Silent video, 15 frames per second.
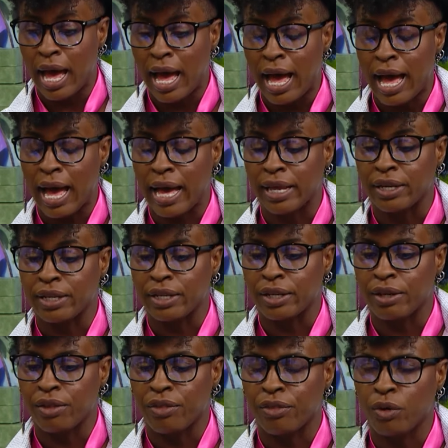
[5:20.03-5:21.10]
And uh,
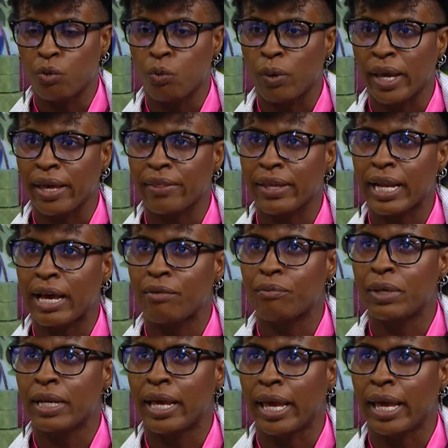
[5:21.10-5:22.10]
the way that I've been